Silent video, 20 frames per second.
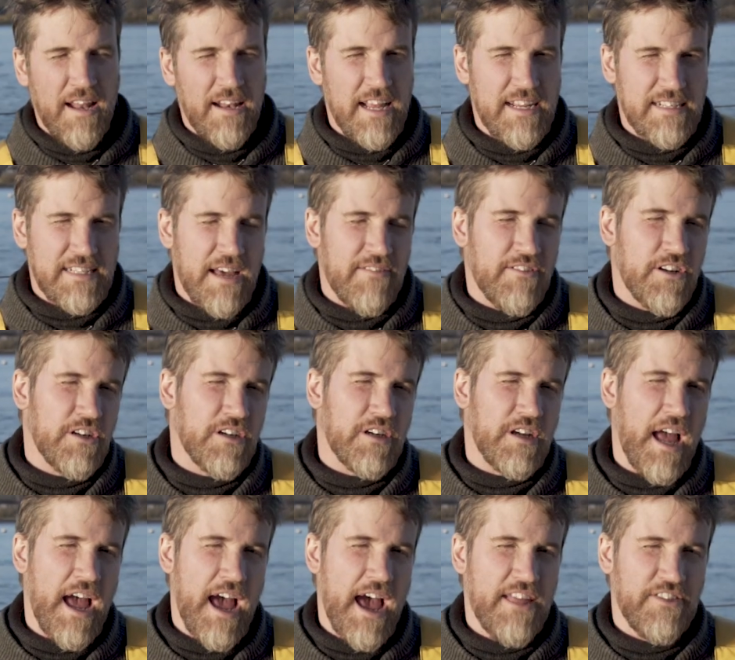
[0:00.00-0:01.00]
Let's have a
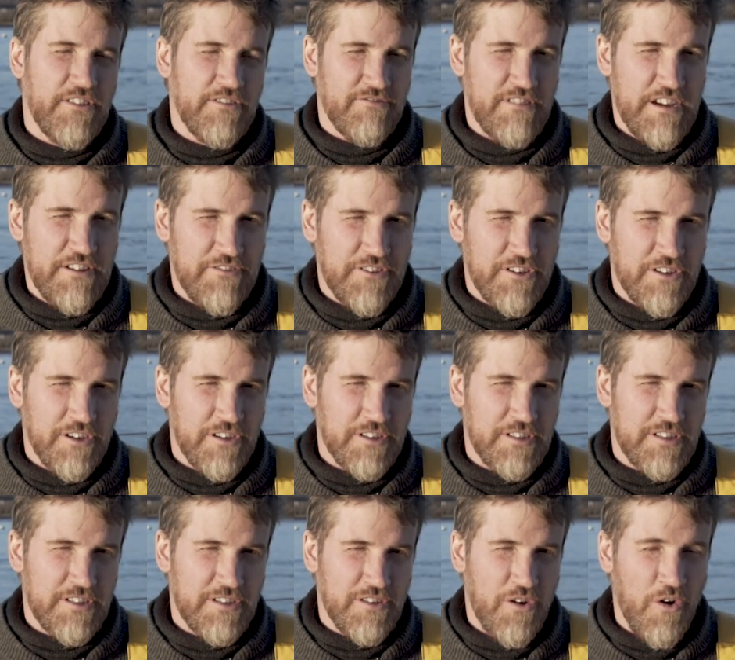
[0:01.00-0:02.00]
look at the reef
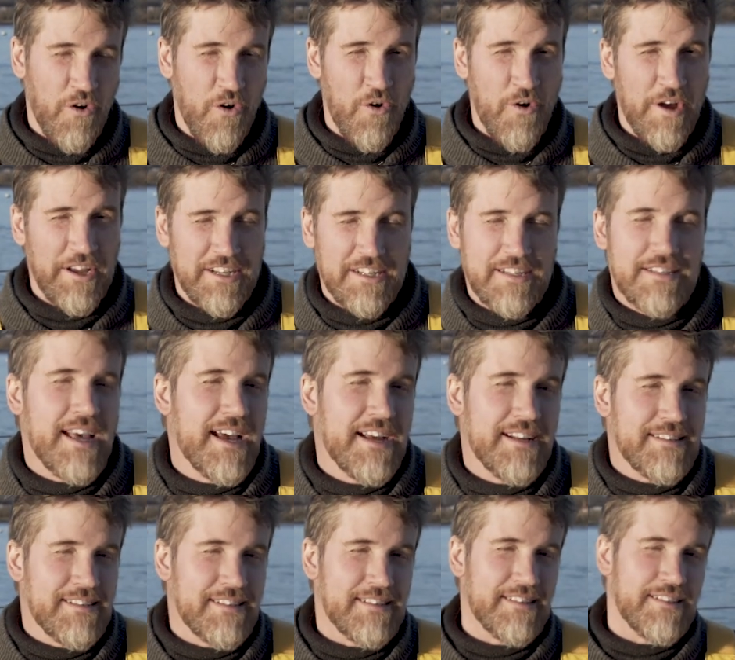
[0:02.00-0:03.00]
knot, or in the
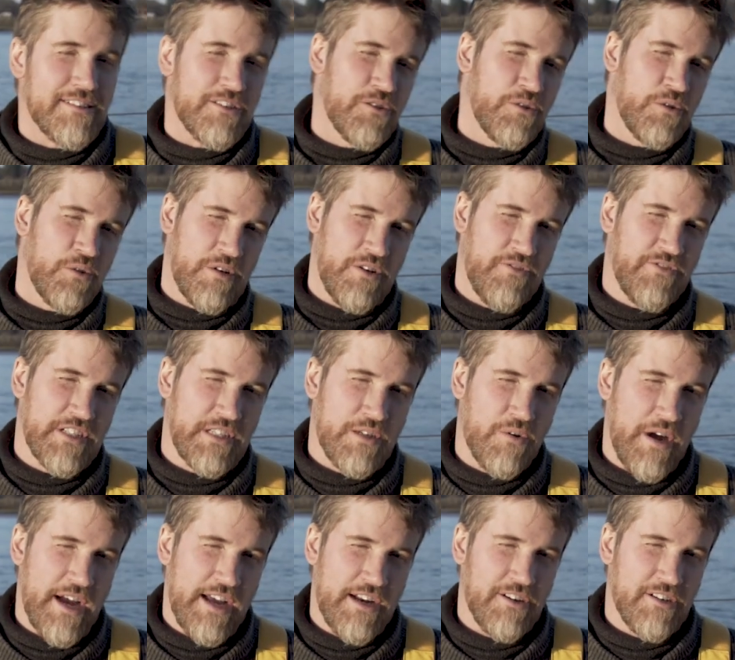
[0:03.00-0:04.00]
States this is called the
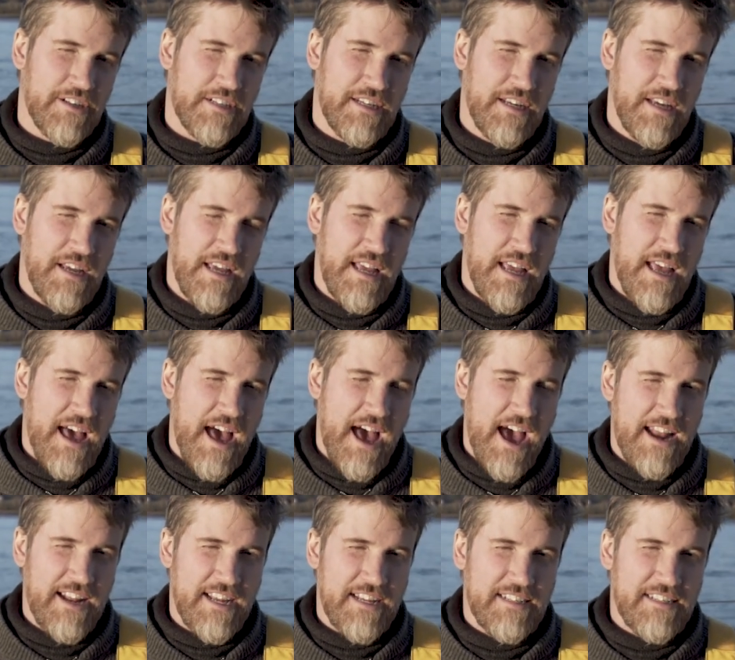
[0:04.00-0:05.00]
square knot.
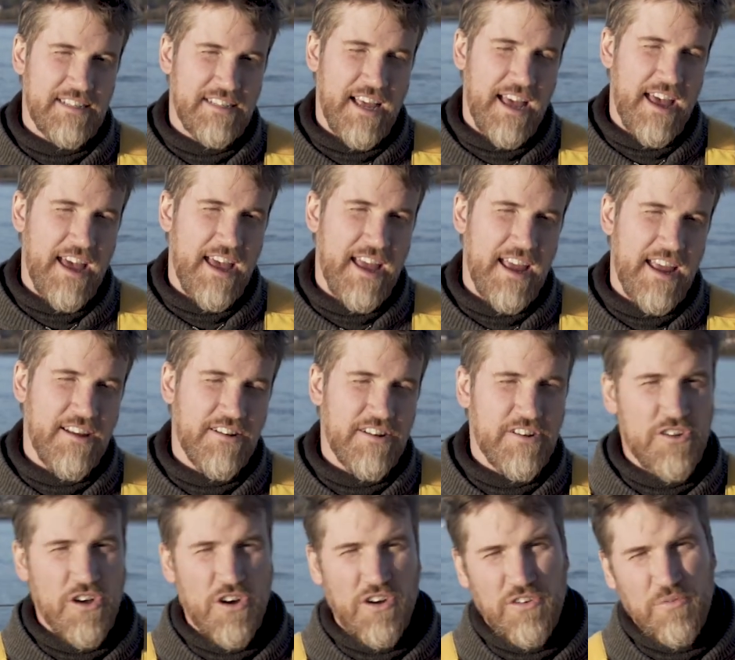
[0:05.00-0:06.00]
And it's a
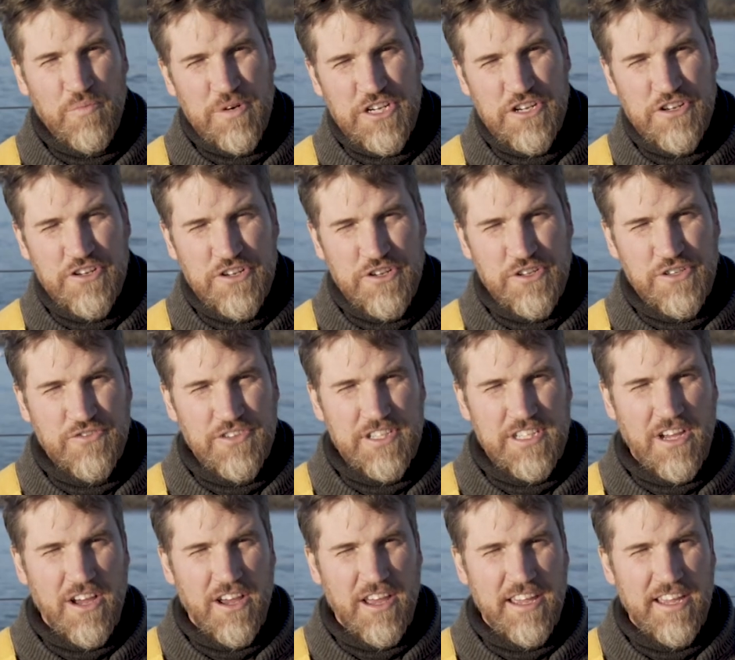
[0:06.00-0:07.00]
knot which you use for
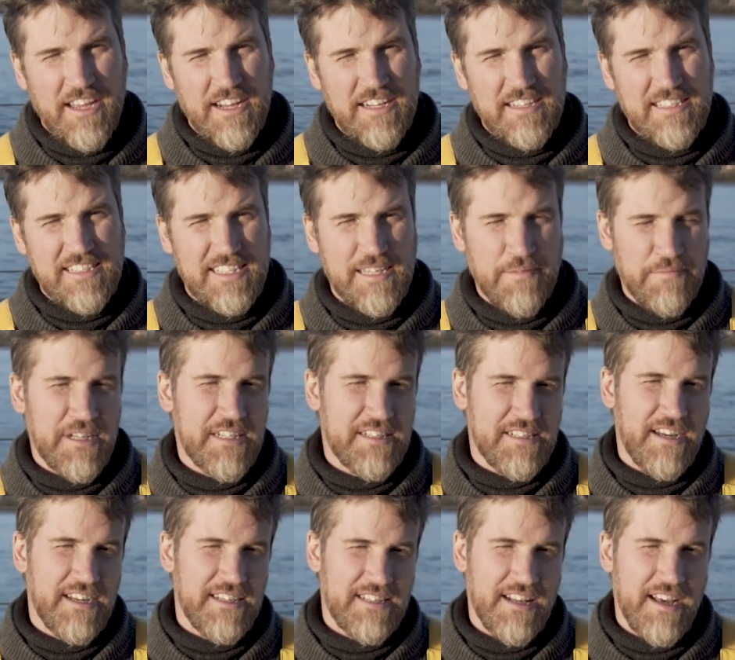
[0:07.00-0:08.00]
tying similar
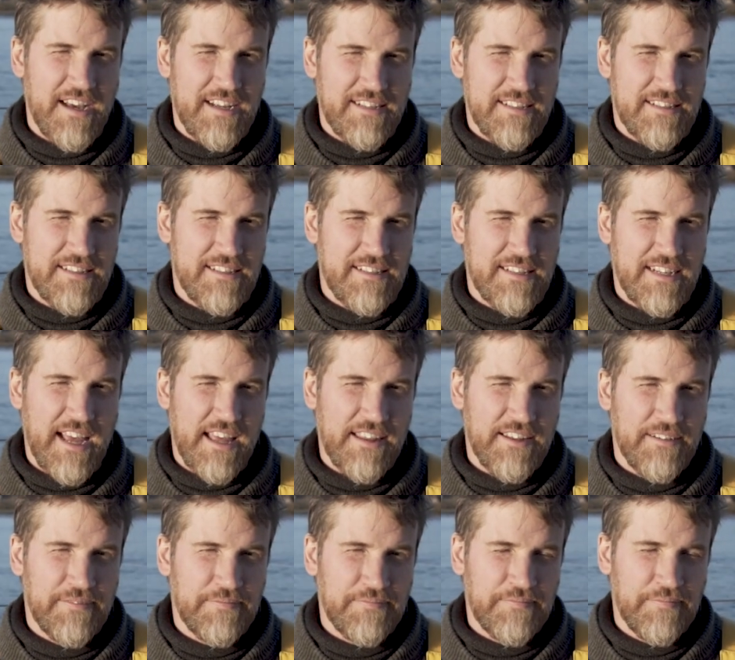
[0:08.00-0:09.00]
sized lines
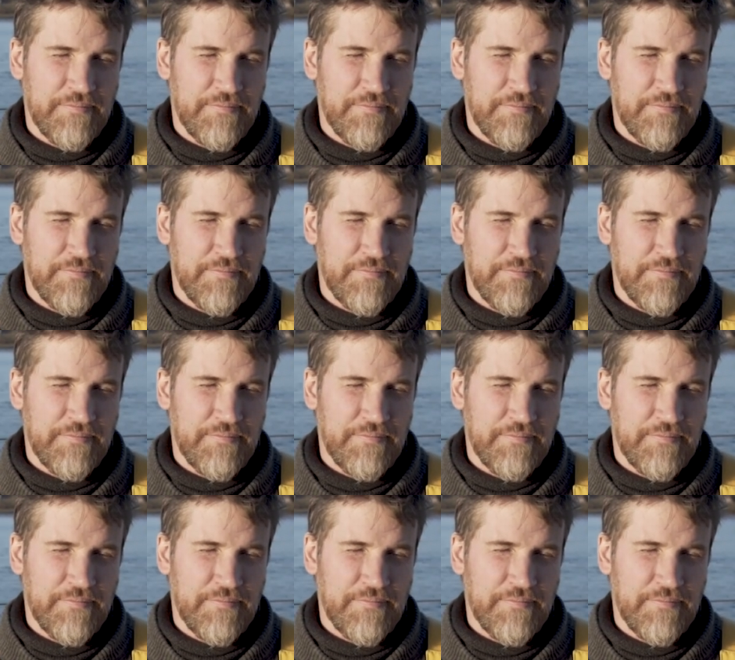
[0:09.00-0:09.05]
together.